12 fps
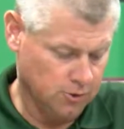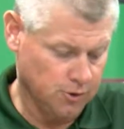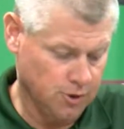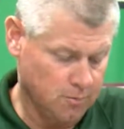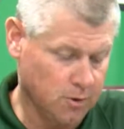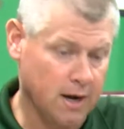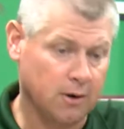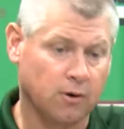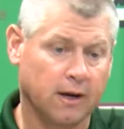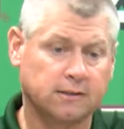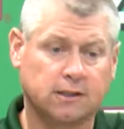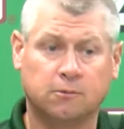the number 8
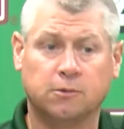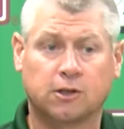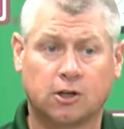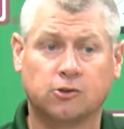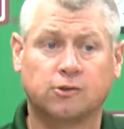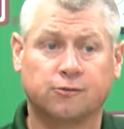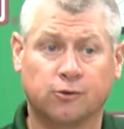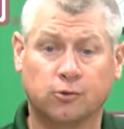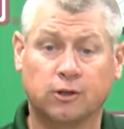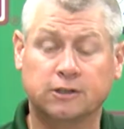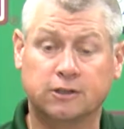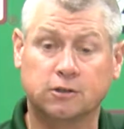ranked team in the country for a
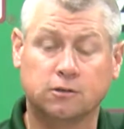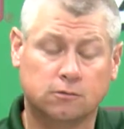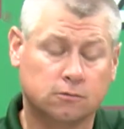reason.